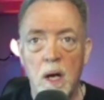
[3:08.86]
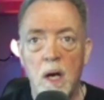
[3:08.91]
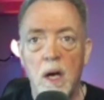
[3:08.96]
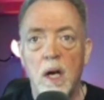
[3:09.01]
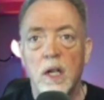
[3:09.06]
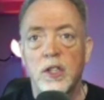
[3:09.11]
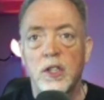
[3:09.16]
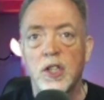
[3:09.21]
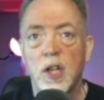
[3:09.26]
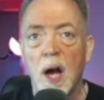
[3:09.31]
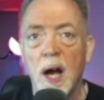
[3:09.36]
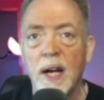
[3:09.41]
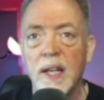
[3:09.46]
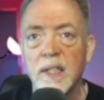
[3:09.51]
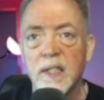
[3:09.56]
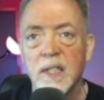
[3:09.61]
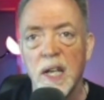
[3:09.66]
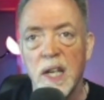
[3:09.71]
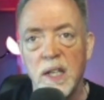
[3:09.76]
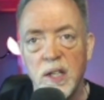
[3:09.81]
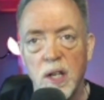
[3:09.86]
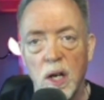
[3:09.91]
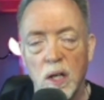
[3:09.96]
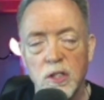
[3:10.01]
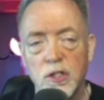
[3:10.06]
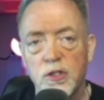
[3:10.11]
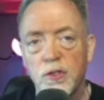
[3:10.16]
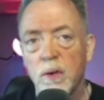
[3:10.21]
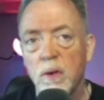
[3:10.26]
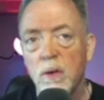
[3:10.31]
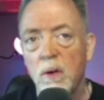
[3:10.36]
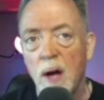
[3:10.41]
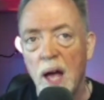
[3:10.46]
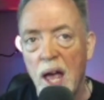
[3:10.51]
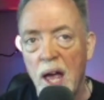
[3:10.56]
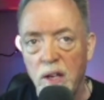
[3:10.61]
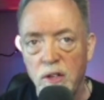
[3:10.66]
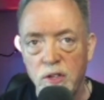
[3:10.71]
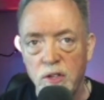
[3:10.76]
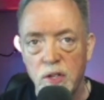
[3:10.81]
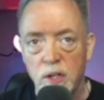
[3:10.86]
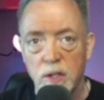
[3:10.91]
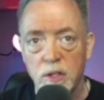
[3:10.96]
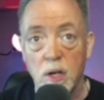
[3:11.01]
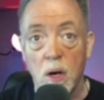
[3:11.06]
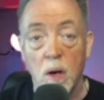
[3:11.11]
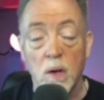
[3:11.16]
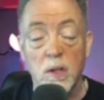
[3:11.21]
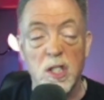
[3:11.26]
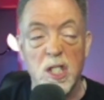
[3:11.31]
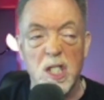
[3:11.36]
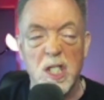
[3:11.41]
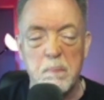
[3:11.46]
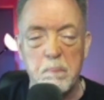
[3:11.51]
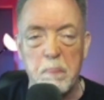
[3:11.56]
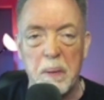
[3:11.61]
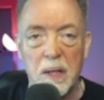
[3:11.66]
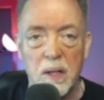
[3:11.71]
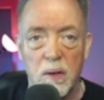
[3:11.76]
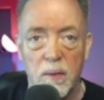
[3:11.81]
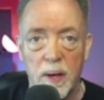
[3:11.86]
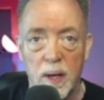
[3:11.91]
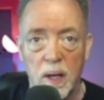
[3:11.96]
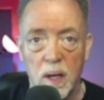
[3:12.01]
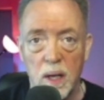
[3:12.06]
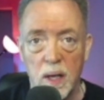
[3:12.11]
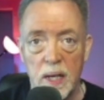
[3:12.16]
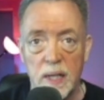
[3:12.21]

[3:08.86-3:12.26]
China's industrial engines are sputtering.